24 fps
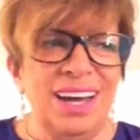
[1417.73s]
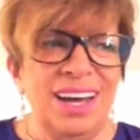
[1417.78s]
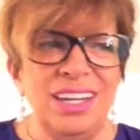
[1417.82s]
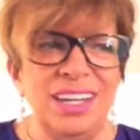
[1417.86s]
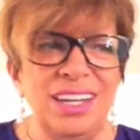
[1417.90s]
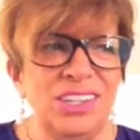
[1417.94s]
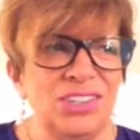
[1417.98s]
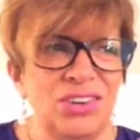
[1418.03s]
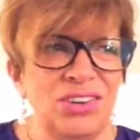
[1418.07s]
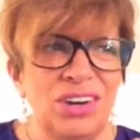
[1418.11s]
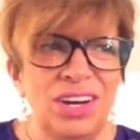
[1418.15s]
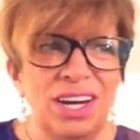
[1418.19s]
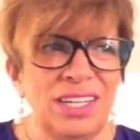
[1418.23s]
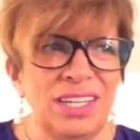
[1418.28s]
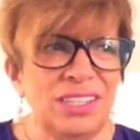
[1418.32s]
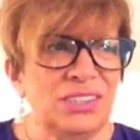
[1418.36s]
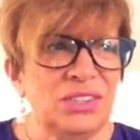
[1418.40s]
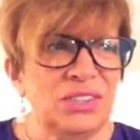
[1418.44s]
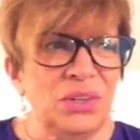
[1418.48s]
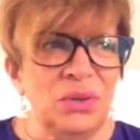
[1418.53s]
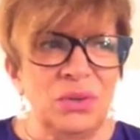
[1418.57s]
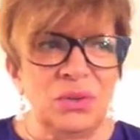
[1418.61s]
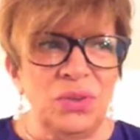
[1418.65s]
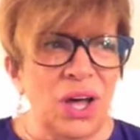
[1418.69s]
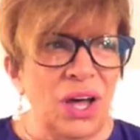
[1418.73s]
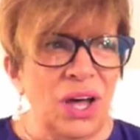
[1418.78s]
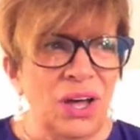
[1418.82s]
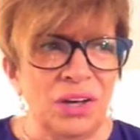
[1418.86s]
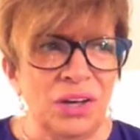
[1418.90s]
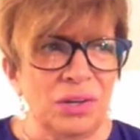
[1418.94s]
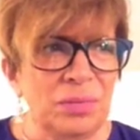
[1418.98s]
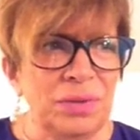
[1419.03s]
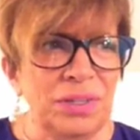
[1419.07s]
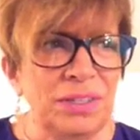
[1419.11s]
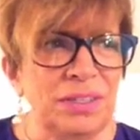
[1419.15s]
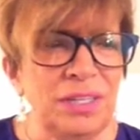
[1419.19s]
I tried so
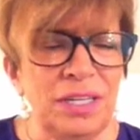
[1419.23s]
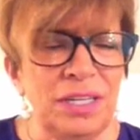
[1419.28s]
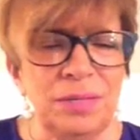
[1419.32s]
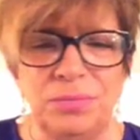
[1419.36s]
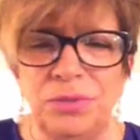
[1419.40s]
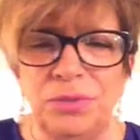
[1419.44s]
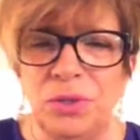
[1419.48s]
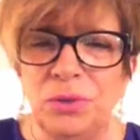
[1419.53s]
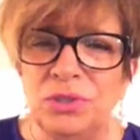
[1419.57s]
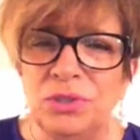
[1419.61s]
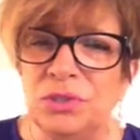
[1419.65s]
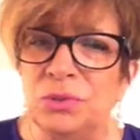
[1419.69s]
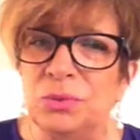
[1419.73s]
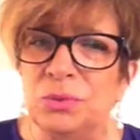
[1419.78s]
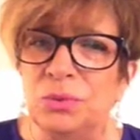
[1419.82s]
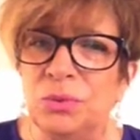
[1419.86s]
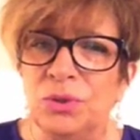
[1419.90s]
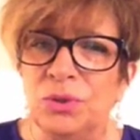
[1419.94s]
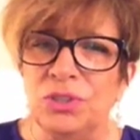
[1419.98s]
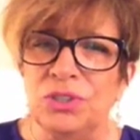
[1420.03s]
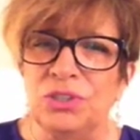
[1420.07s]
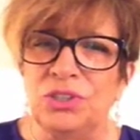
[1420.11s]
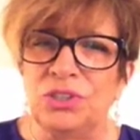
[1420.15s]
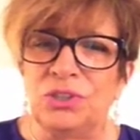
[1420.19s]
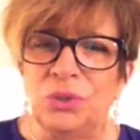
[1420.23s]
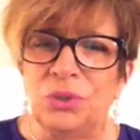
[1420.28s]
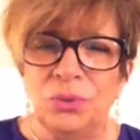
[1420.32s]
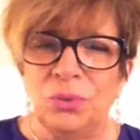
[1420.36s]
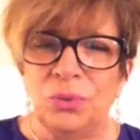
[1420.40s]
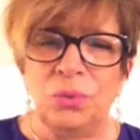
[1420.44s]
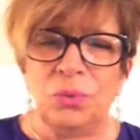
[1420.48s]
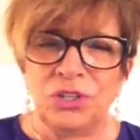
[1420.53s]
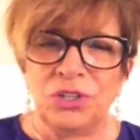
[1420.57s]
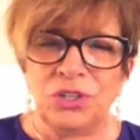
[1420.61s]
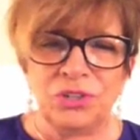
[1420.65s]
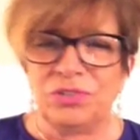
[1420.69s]
long, but hypnosis works so
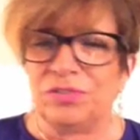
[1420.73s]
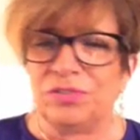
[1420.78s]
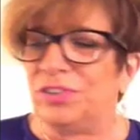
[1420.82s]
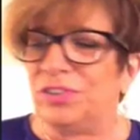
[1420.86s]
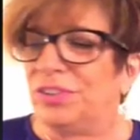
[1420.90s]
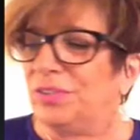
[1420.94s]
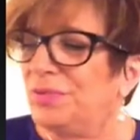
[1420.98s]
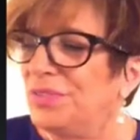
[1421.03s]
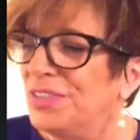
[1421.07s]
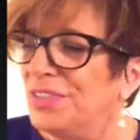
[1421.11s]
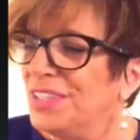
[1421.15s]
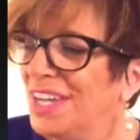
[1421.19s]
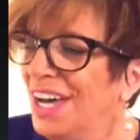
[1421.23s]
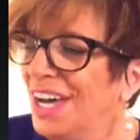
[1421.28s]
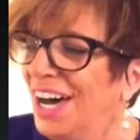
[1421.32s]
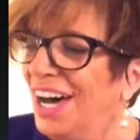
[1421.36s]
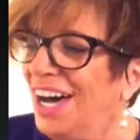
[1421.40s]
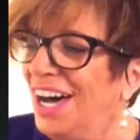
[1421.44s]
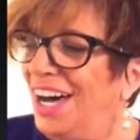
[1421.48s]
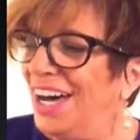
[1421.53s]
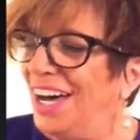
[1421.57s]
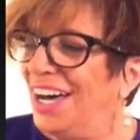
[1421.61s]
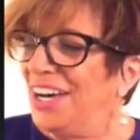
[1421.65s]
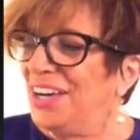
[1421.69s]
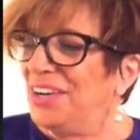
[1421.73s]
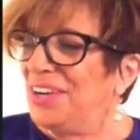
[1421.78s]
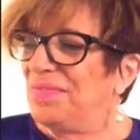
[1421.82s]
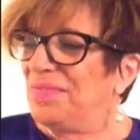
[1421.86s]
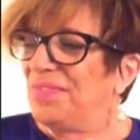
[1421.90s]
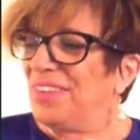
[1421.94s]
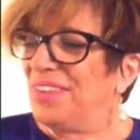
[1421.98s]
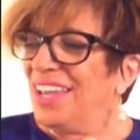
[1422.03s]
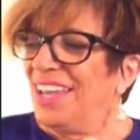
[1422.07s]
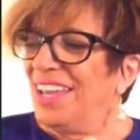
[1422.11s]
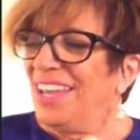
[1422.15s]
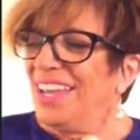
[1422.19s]
wonderful.
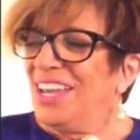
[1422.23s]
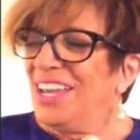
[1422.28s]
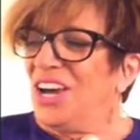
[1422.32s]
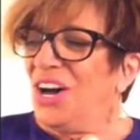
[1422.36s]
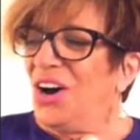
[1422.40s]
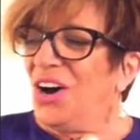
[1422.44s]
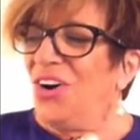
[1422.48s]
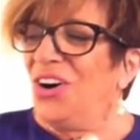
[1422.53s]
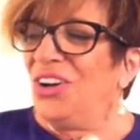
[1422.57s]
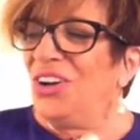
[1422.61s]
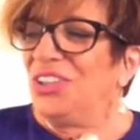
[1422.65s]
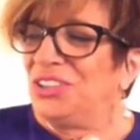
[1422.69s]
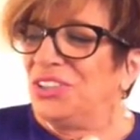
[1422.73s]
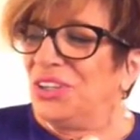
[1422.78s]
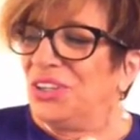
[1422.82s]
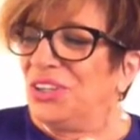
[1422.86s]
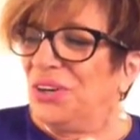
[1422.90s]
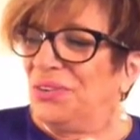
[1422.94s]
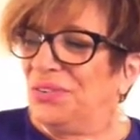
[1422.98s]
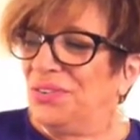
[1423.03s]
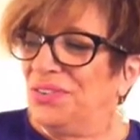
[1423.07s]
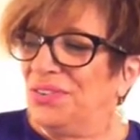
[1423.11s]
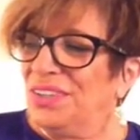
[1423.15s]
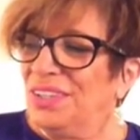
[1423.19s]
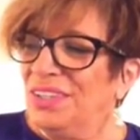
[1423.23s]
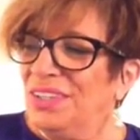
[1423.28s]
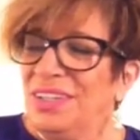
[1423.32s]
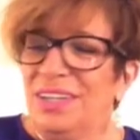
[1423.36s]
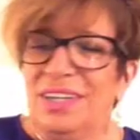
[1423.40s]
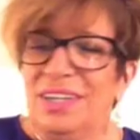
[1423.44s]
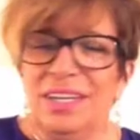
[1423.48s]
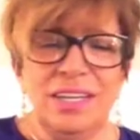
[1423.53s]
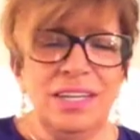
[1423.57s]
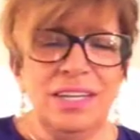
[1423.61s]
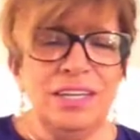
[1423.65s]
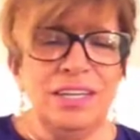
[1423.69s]
Um, also,
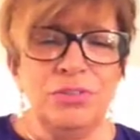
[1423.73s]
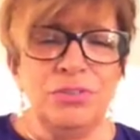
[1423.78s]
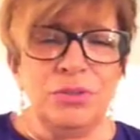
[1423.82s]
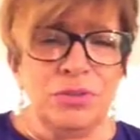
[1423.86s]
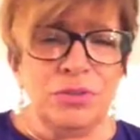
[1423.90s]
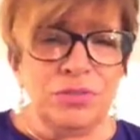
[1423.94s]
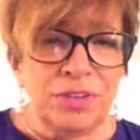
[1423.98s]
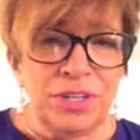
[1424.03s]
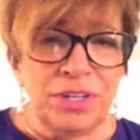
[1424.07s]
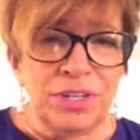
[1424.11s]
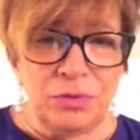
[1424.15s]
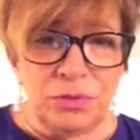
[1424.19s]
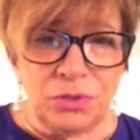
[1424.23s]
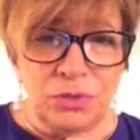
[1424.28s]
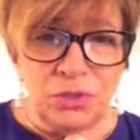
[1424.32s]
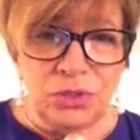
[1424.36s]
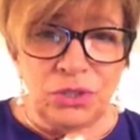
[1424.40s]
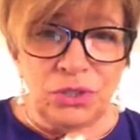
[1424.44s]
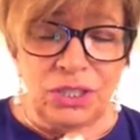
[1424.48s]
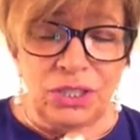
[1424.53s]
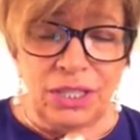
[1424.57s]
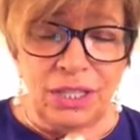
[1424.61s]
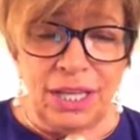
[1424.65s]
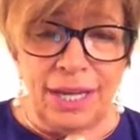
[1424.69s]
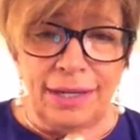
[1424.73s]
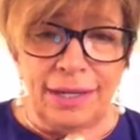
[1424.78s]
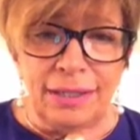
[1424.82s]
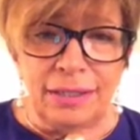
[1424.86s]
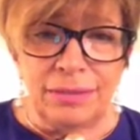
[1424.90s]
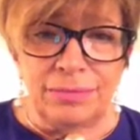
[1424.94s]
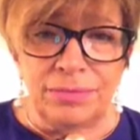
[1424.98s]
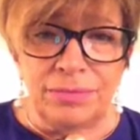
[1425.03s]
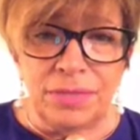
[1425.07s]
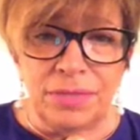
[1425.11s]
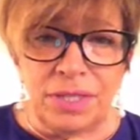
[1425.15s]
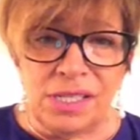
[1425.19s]
if you're afraid of what you look
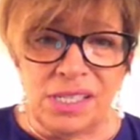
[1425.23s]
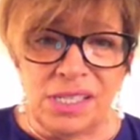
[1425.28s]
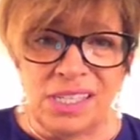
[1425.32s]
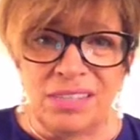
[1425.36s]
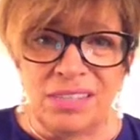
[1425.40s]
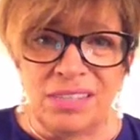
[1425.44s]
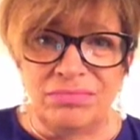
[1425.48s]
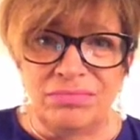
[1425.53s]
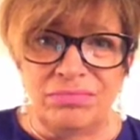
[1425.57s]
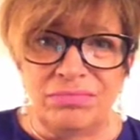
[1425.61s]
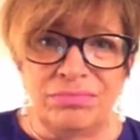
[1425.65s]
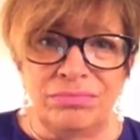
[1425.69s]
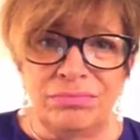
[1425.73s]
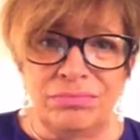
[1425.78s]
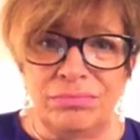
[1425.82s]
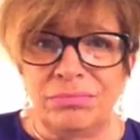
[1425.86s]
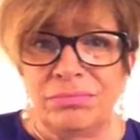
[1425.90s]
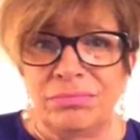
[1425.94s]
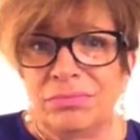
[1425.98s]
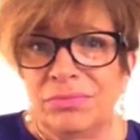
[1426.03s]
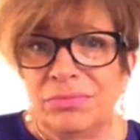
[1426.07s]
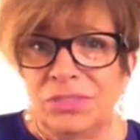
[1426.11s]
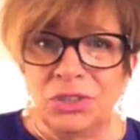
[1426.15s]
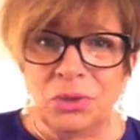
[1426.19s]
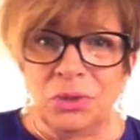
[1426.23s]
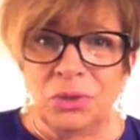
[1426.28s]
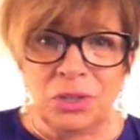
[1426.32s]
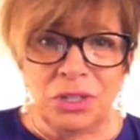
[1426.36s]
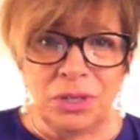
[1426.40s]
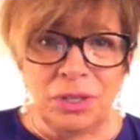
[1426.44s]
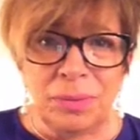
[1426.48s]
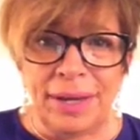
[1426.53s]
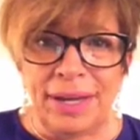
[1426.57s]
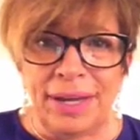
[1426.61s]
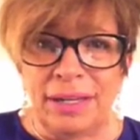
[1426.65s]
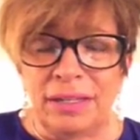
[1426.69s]
like, um, don't
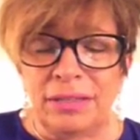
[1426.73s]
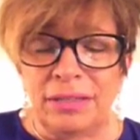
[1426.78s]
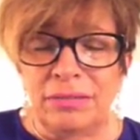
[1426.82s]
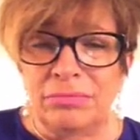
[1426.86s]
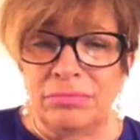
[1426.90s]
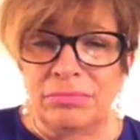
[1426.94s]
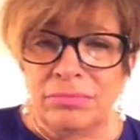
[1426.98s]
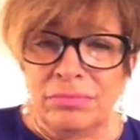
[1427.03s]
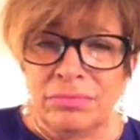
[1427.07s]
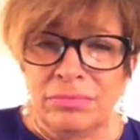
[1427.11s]
worry about it.